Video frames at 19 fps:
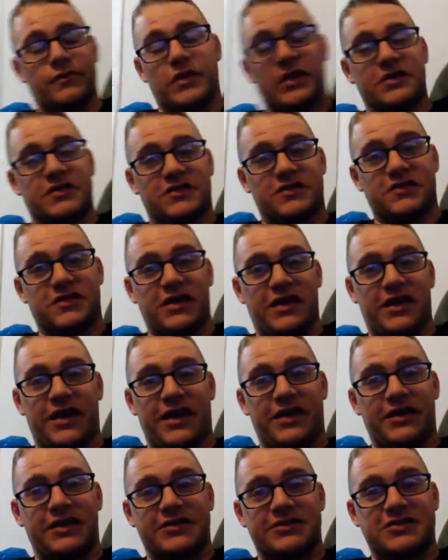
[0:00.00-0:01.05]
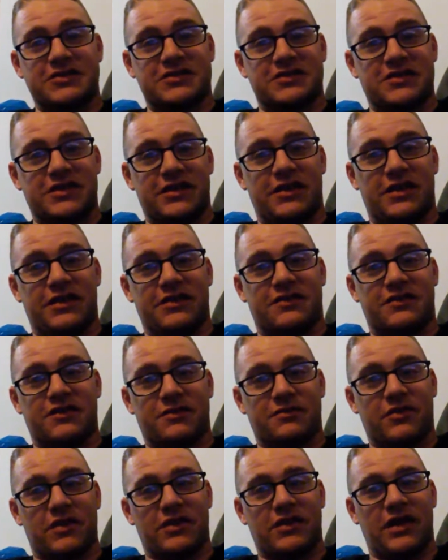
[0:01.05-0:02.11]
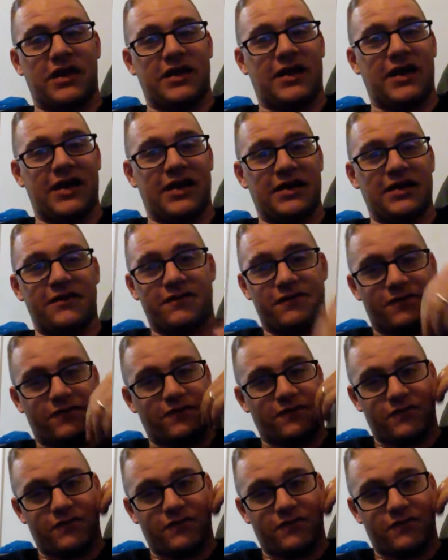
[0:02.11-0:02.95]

It's it, it just it, it's something that kind of